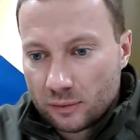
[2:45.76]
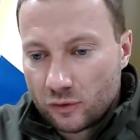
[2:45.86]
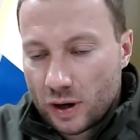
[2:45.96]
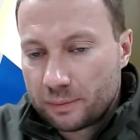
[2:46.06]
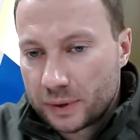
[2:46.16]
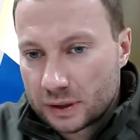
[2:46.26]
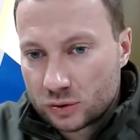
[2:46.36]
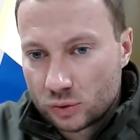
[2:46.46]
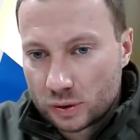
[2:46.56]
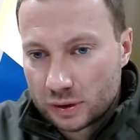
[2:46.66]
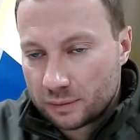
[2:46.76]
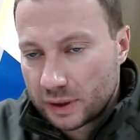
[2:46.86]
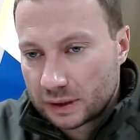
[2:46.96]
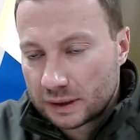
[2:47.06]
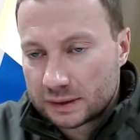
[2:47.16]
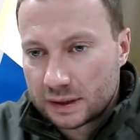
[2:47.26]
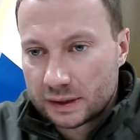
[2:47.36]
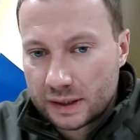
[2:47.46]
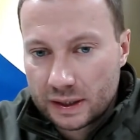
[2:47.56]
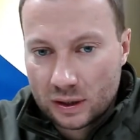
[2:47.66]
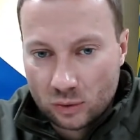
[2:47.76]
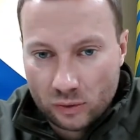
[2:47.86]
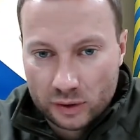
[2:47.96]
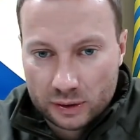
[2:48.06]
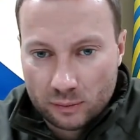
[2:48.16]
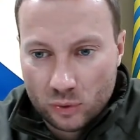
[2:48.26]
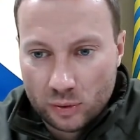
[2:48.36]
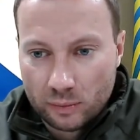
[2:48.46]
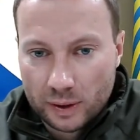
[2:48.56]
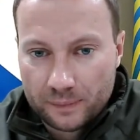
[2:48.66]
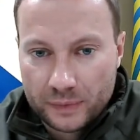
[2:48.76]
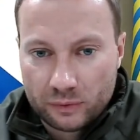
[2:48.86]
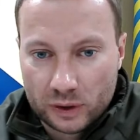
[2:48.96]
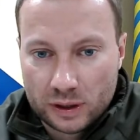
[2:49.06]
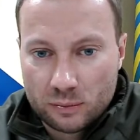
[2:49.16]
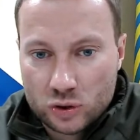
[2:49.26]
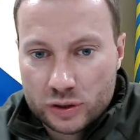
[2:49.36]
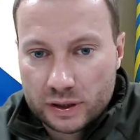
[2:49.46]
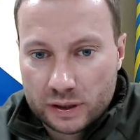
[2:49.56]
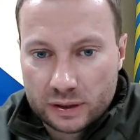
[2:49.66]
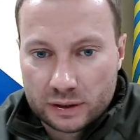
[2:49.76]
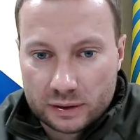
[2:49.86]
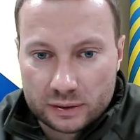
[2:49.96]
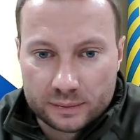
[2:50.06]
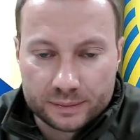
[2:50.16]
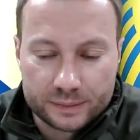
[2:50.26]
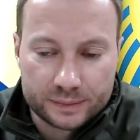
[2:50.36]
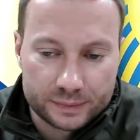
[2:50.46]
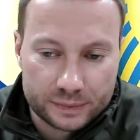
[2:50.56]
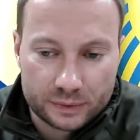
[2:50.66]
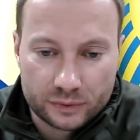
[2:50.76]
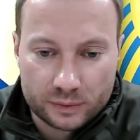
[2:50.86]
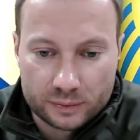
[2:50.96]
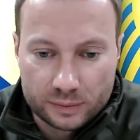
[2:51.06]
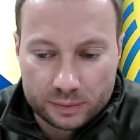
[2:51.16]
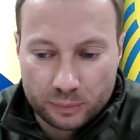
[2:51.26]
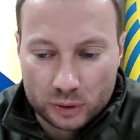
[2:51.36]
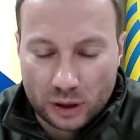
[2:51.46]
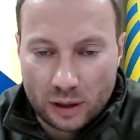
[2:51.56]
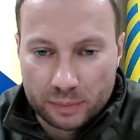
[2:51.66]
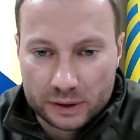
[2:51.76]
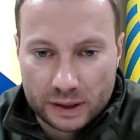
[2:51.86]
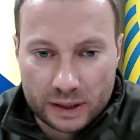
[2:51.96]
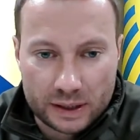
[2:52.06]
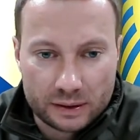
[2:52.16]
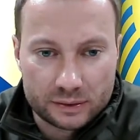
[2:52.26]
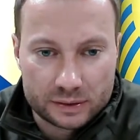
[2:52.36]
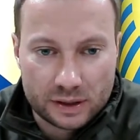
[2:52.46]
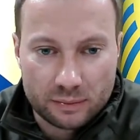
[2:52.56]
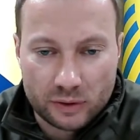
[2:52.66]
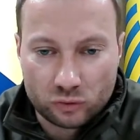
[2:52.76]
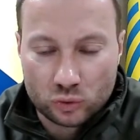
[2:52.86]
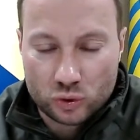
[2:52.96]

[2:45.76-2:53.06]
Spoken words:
like Fab 500. It's the Second World War type bomb, unguided. So it can